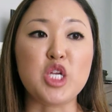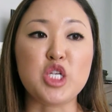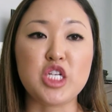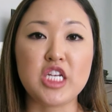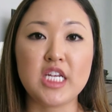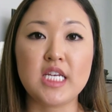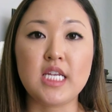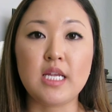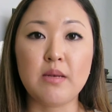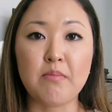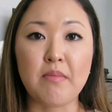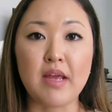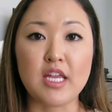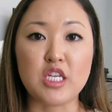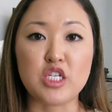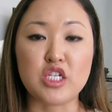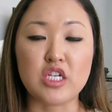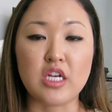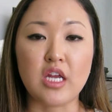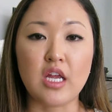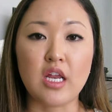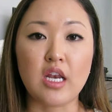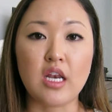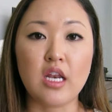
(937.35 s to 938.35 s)
she did
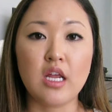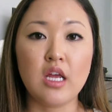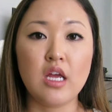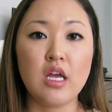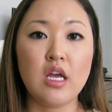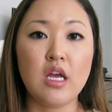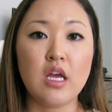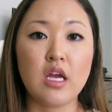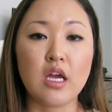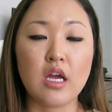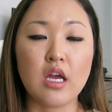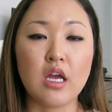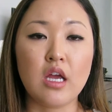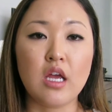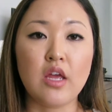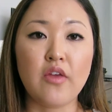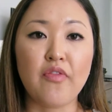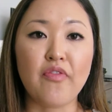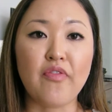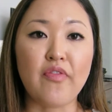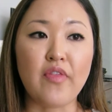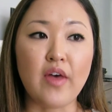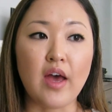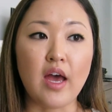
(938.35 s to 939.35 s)
mention
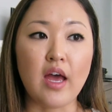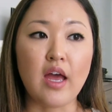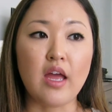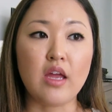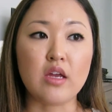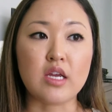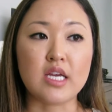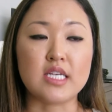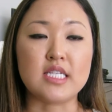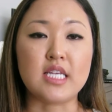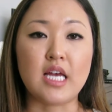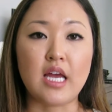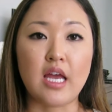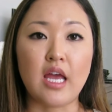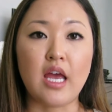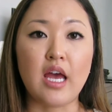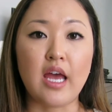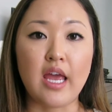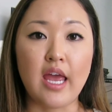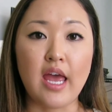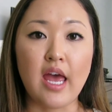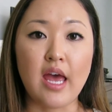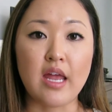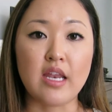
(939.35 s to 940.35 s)
that, because I
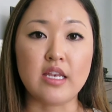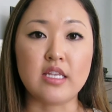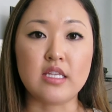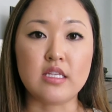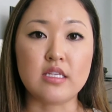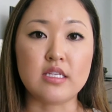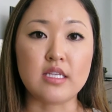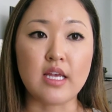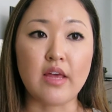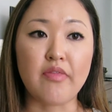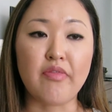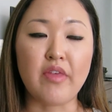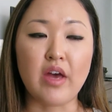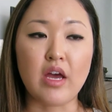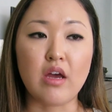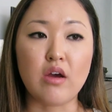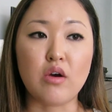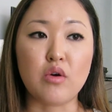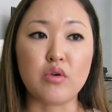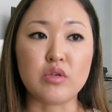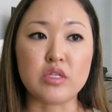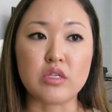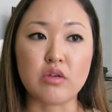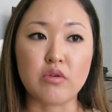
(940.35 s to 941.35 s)
had said that,
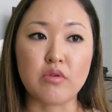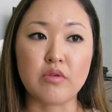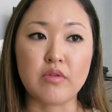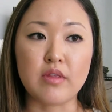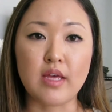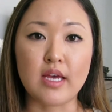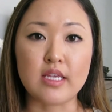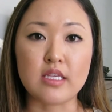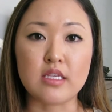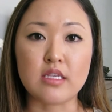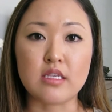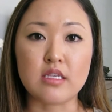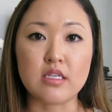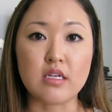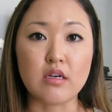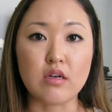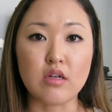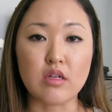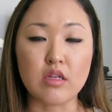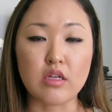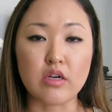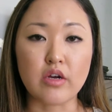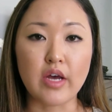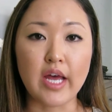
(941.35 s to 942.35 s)
oh, so that's
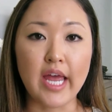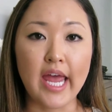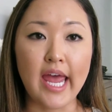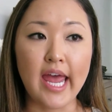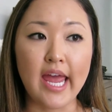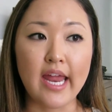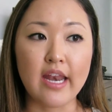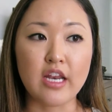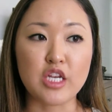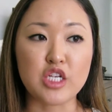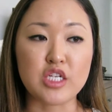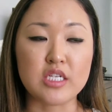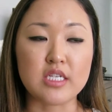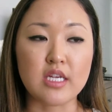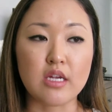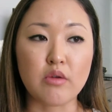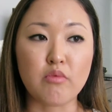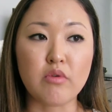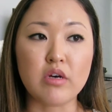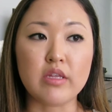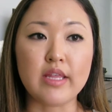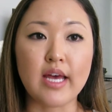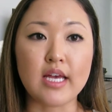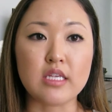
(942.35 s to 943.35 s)
still a little ahead, and she said,
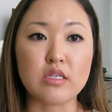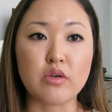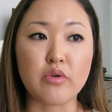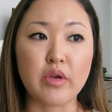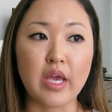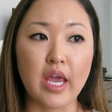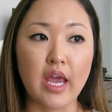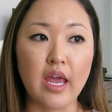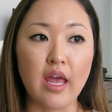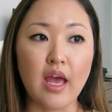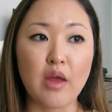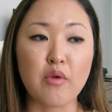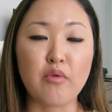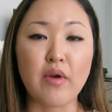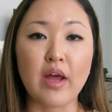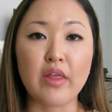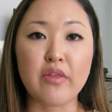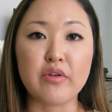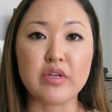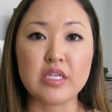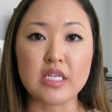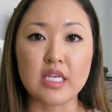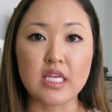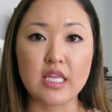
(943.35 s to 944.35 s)
well, that's okay. I'd
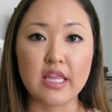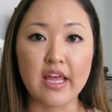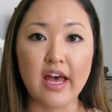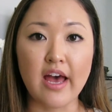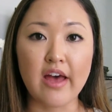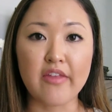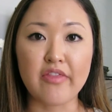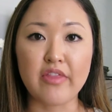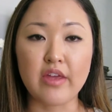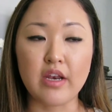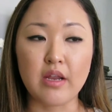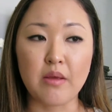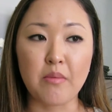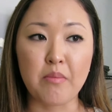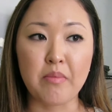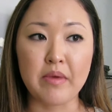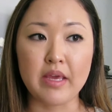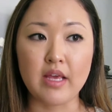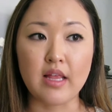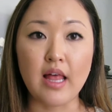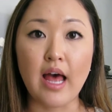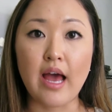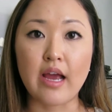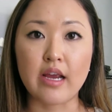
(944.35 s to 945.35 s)
rather see that than it
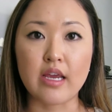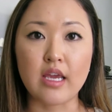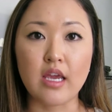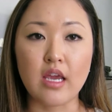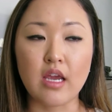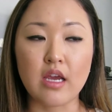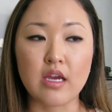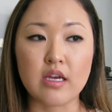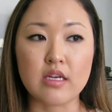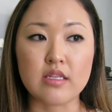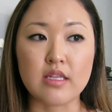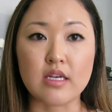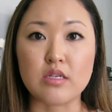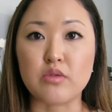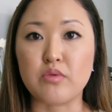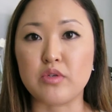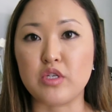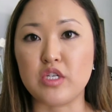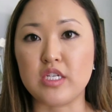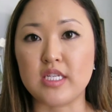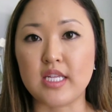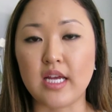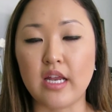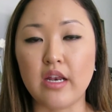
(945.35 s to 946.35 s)
be lagging. That's what
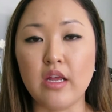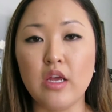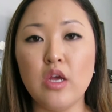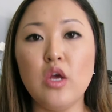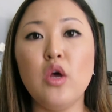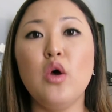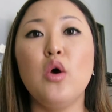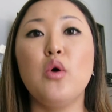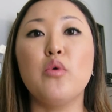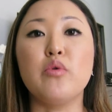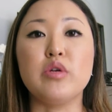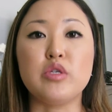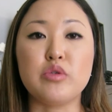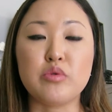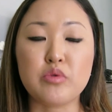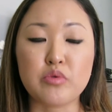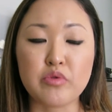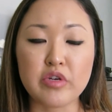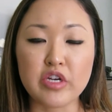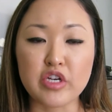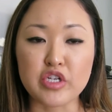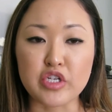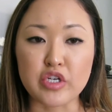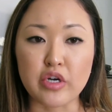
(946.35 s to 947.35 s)
she said, which was
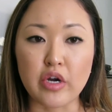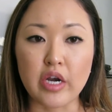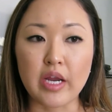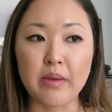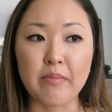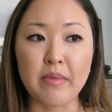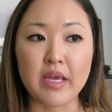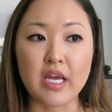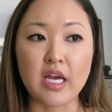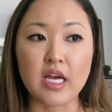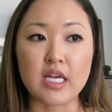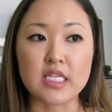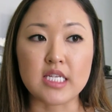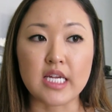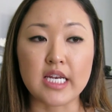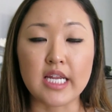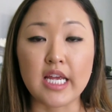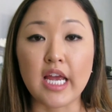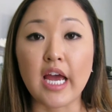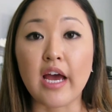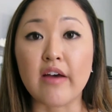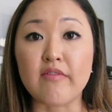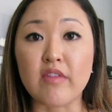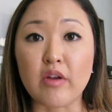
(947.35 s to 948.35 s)
reassuring because I
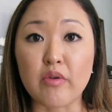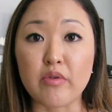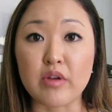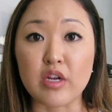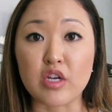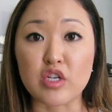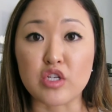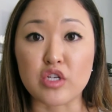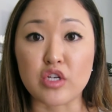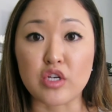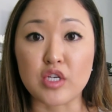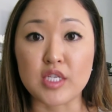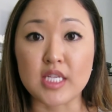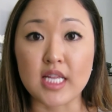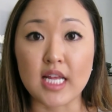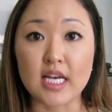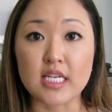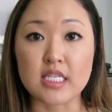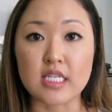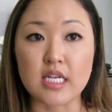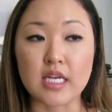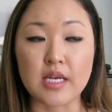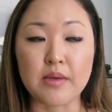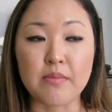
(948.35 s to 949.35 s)
didn't have that reassurance
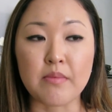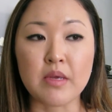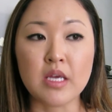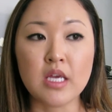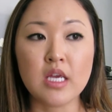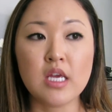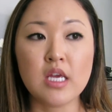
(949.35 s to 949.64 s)
last time.